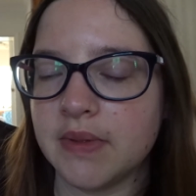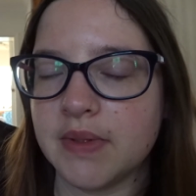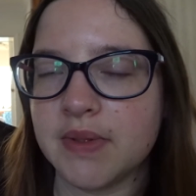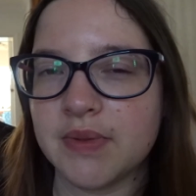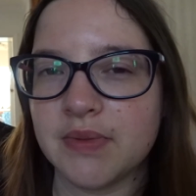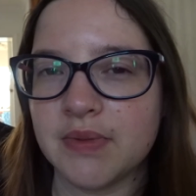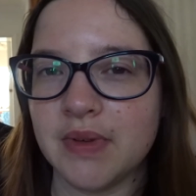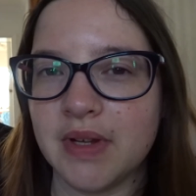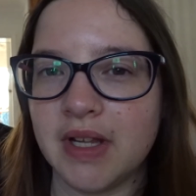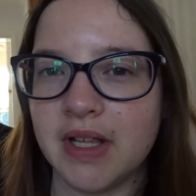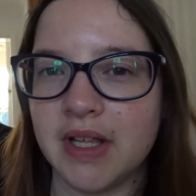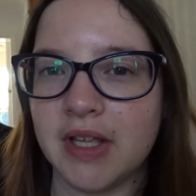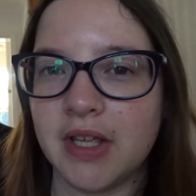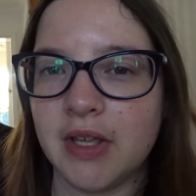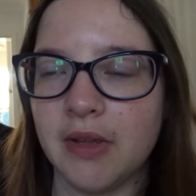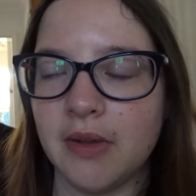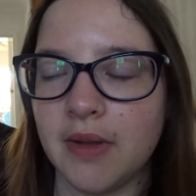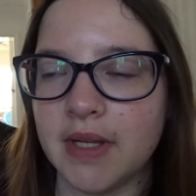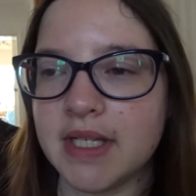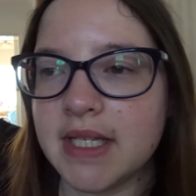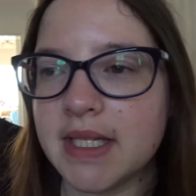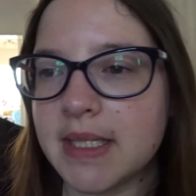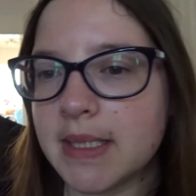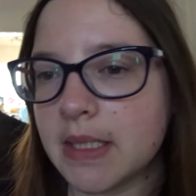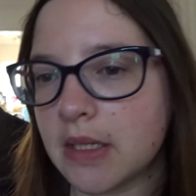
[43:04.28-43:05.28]
It's really cute.
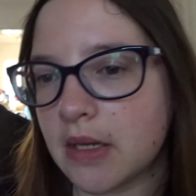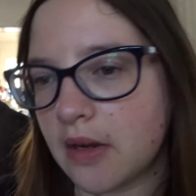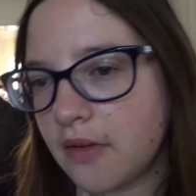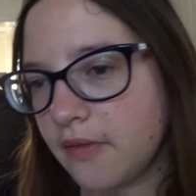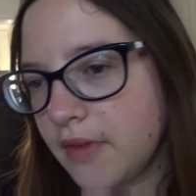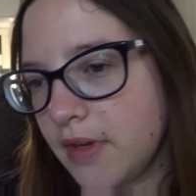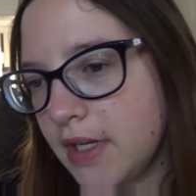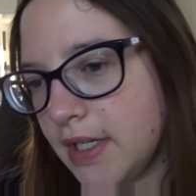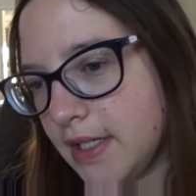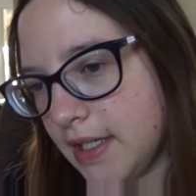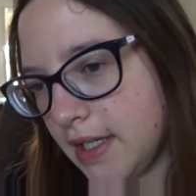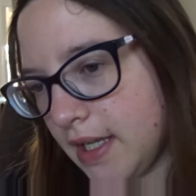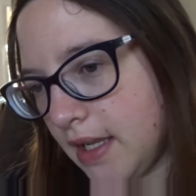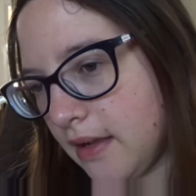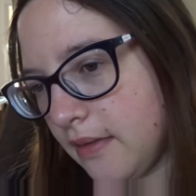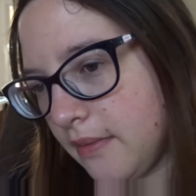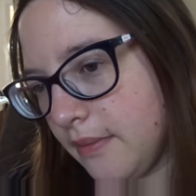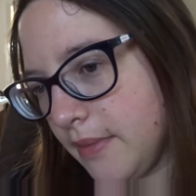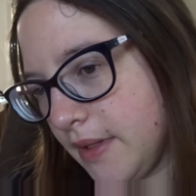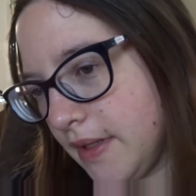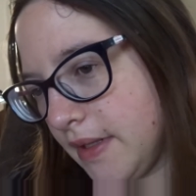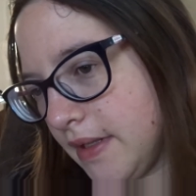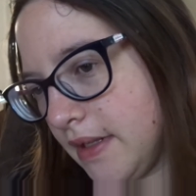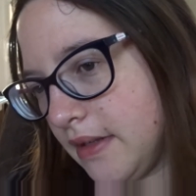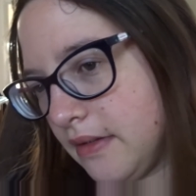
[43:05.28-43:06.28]
I did start reading it
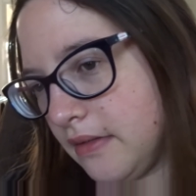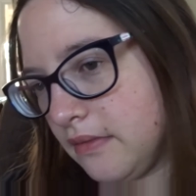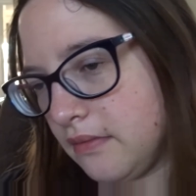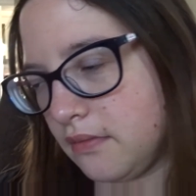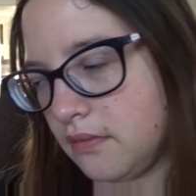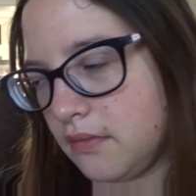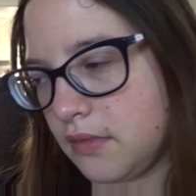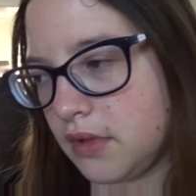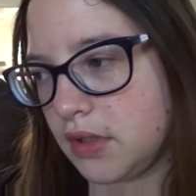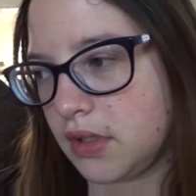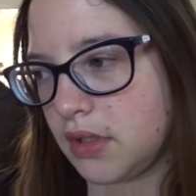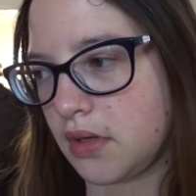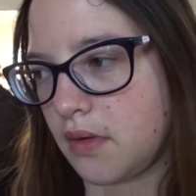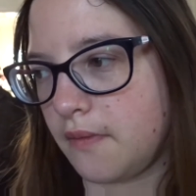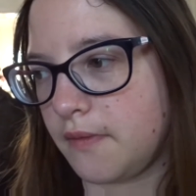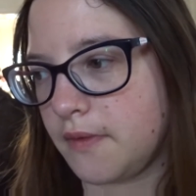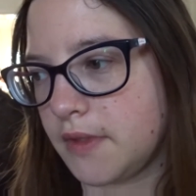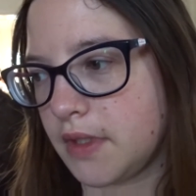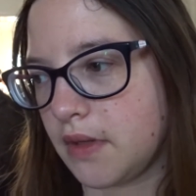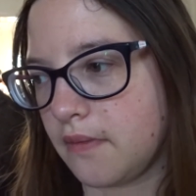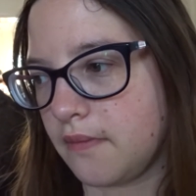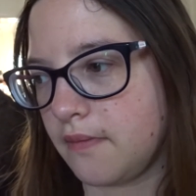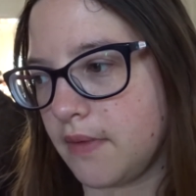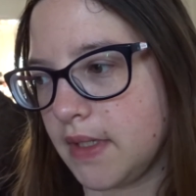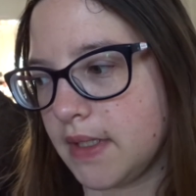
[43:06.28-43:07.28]
but then stopped for
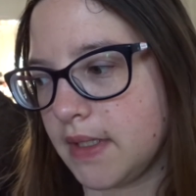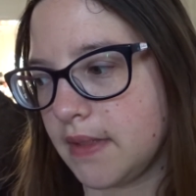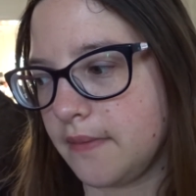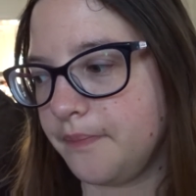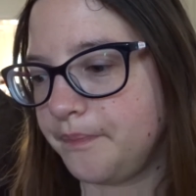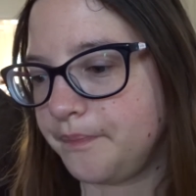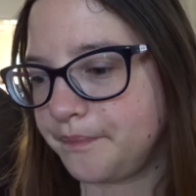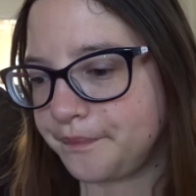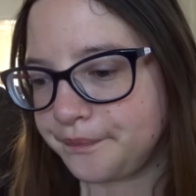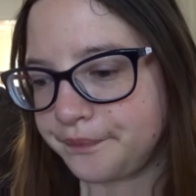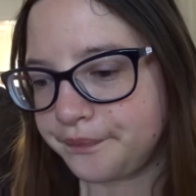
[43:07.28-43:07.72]
some reason.